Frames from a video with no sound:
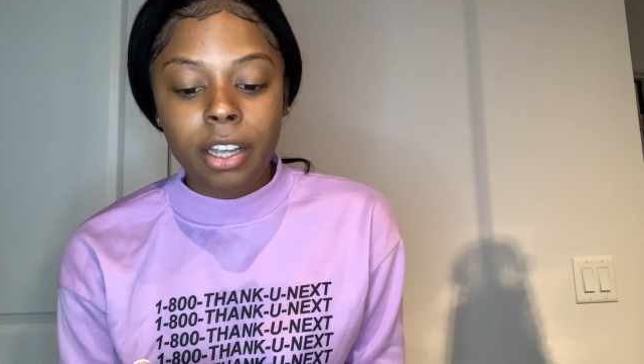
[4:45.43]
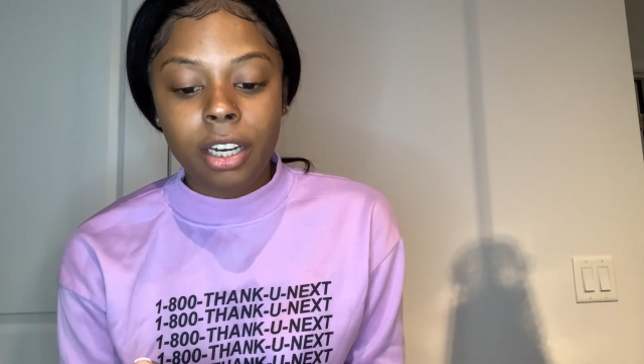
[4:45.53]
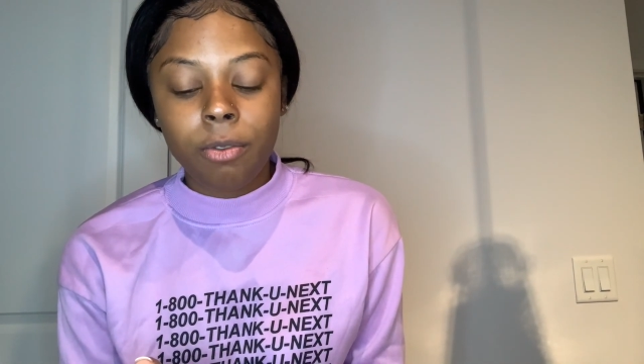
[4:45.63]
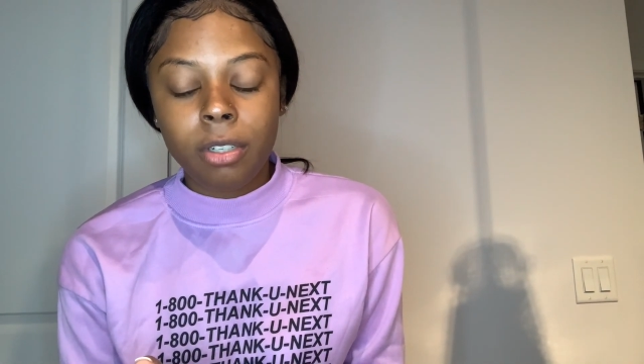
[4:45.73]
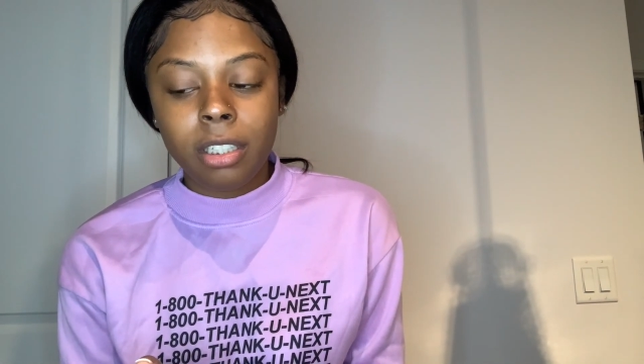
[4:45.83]
and
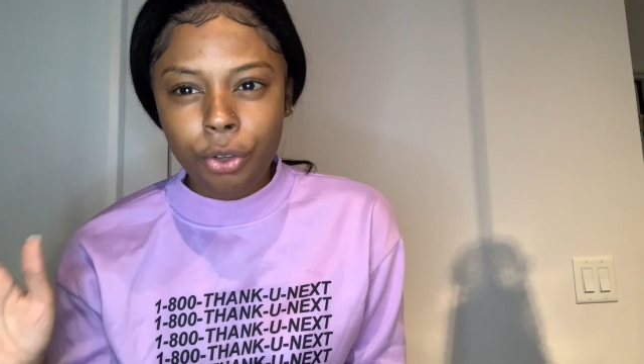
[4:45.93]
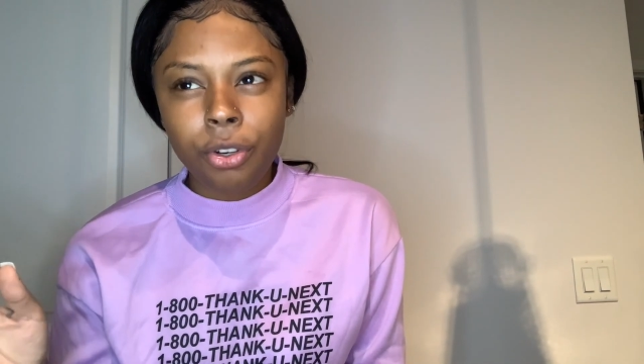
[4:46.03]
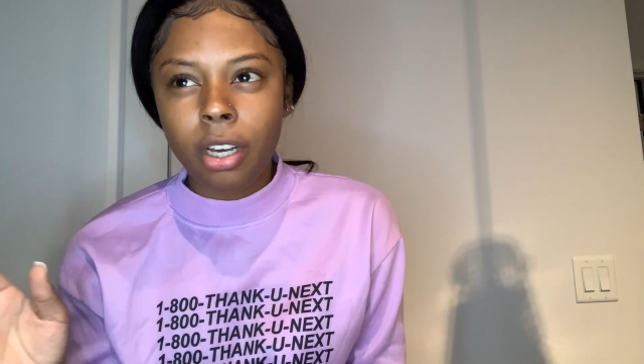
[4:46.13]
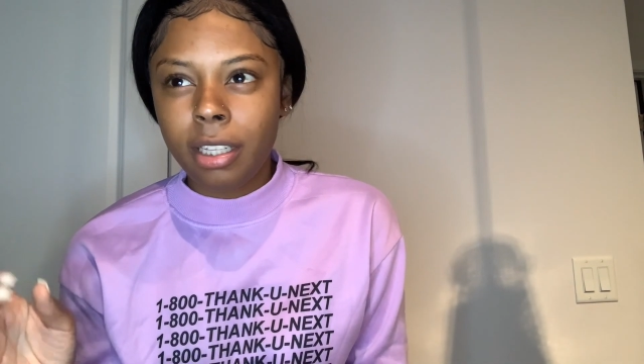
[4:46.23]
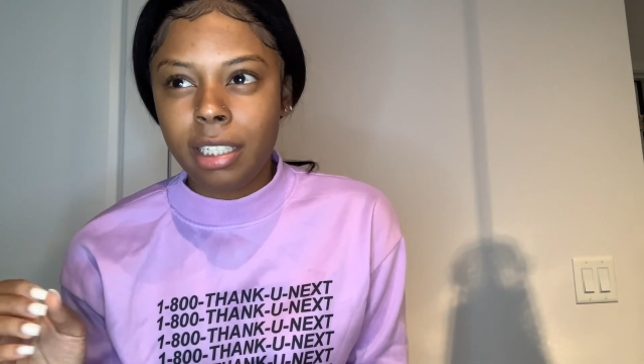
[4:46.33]
it was like, you
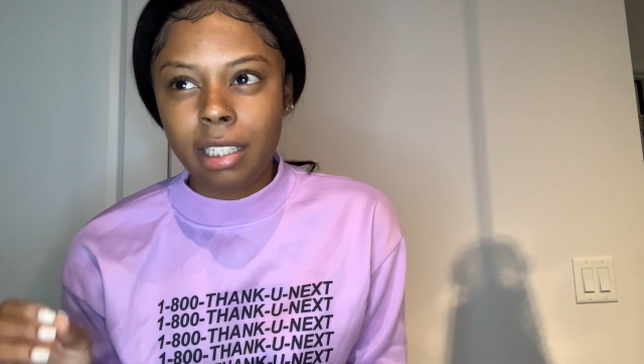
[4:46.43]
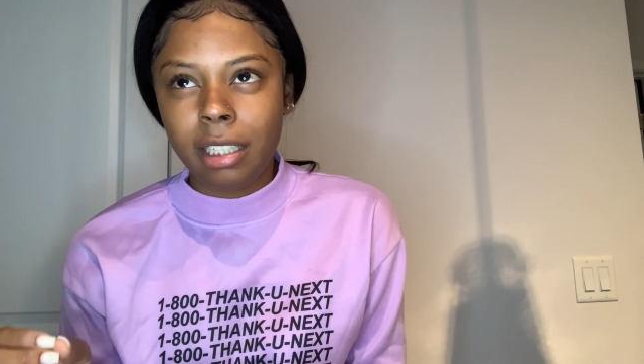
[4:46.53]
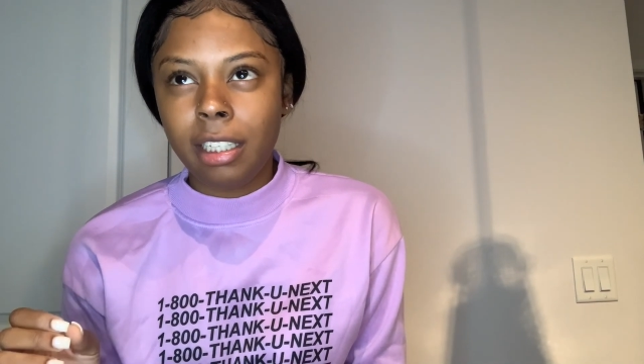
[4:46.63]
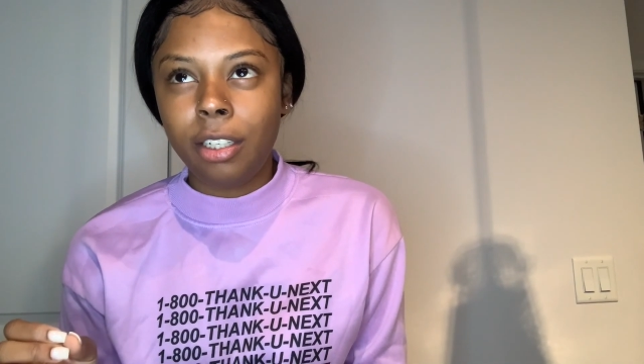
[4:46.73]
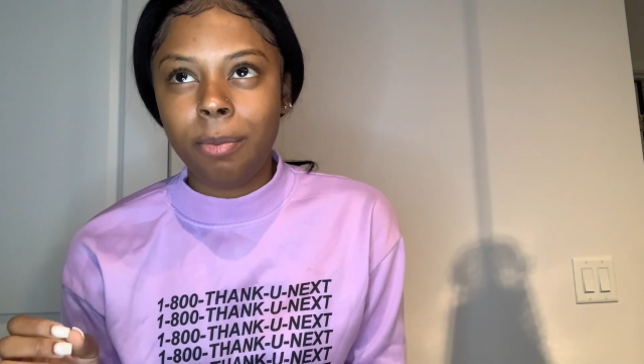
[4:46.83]
know this a
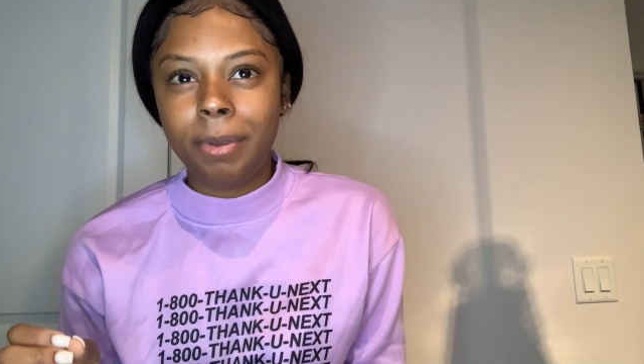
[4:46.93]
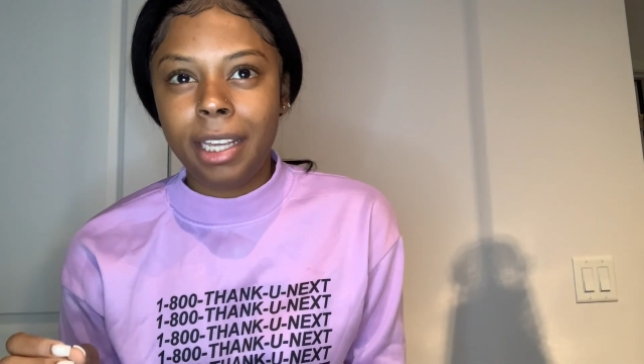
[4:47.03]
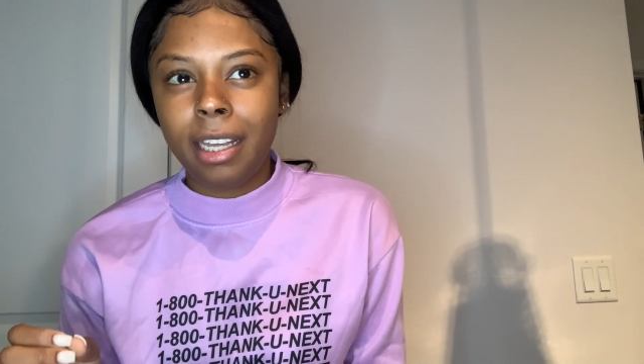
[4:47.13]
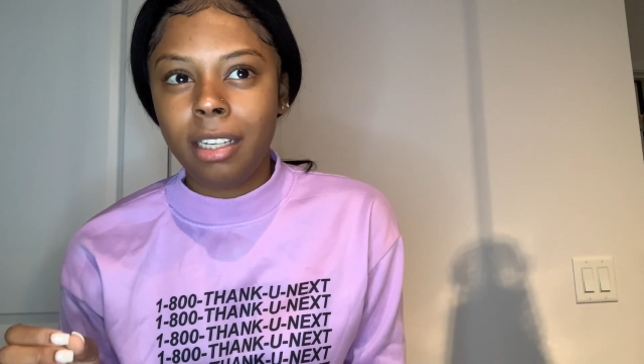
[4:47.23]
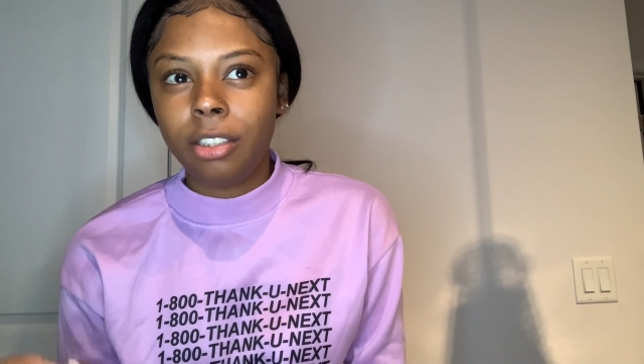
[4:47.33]
little
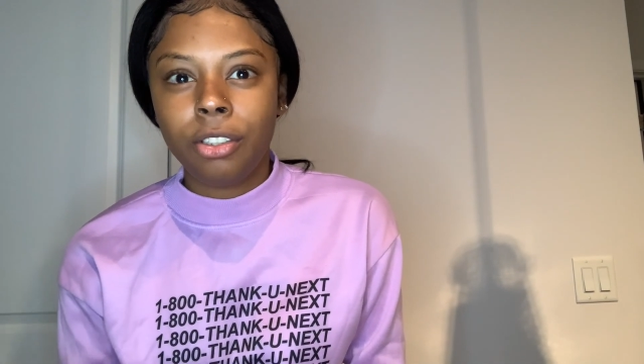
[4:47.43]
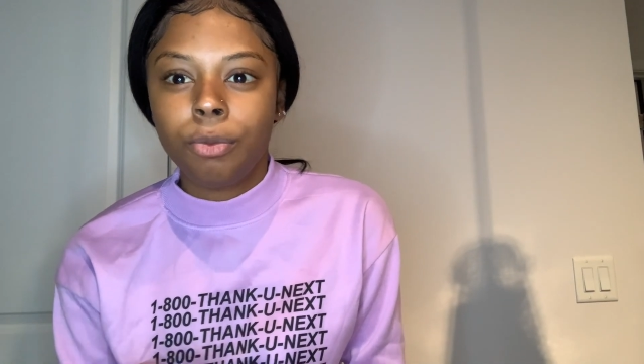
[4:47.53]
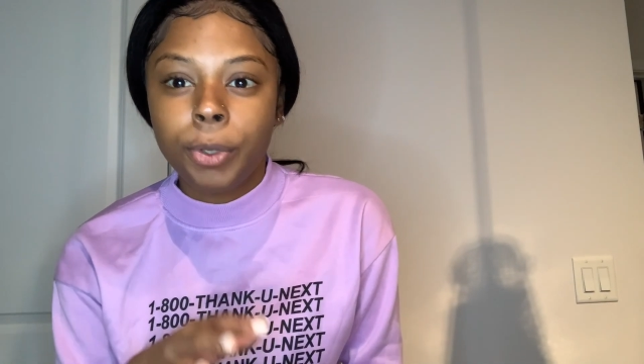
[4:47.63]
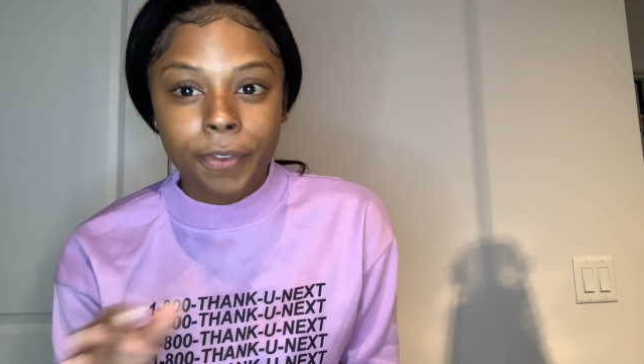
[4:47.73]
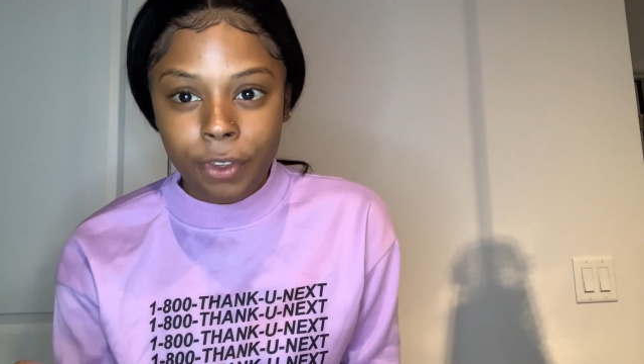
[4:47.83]
bit
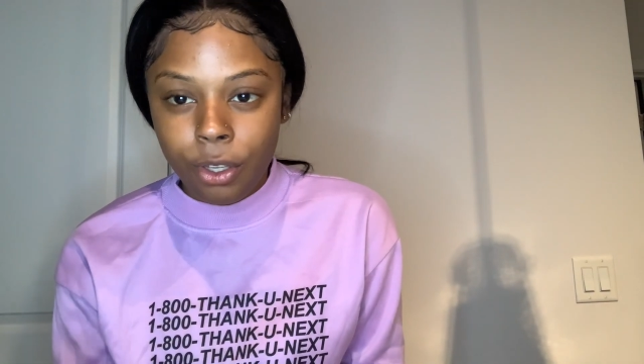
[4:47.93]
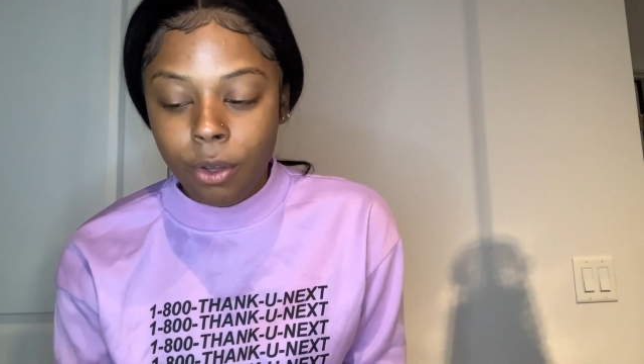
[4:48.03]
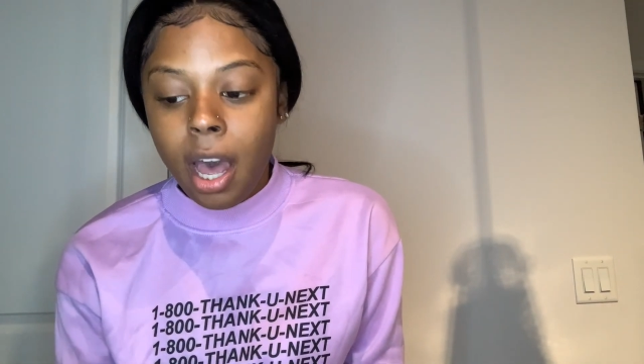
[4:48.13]
review.